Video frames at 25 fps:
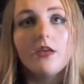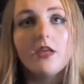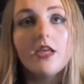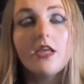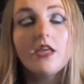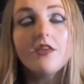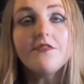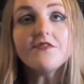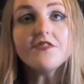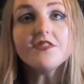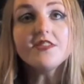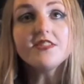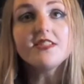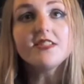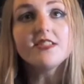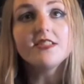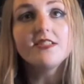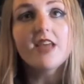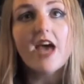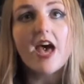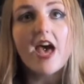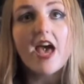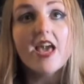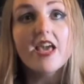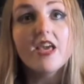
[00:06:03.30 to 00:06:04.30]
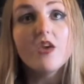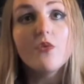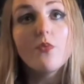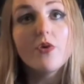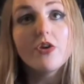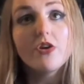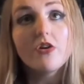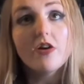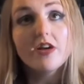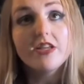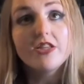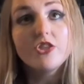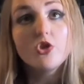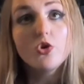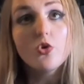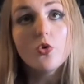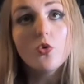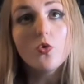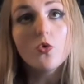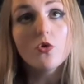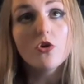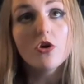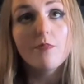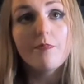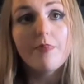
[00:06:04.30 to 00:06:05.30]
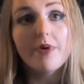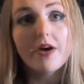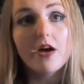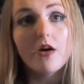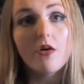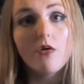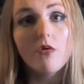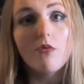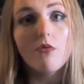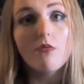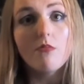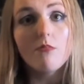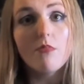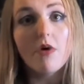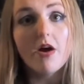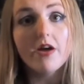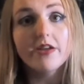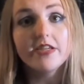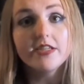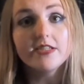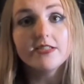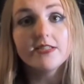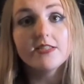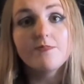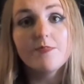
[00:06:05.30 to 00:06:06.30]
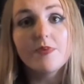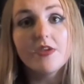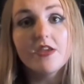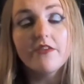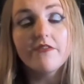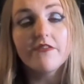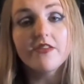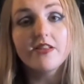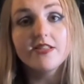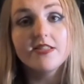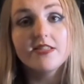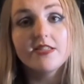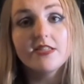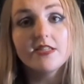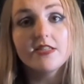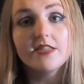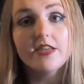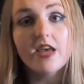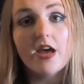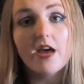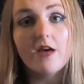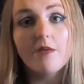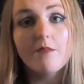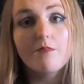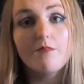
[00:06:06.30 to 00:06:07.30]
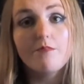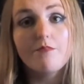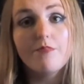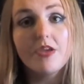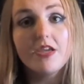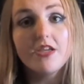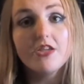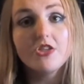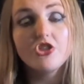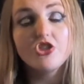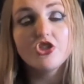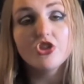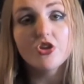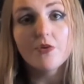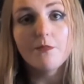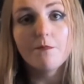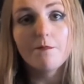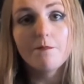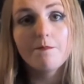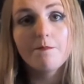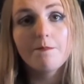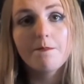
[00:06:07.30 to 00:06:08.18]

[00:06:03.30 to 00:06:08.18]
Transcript: Even today, when I talk about my experiences at Beecham,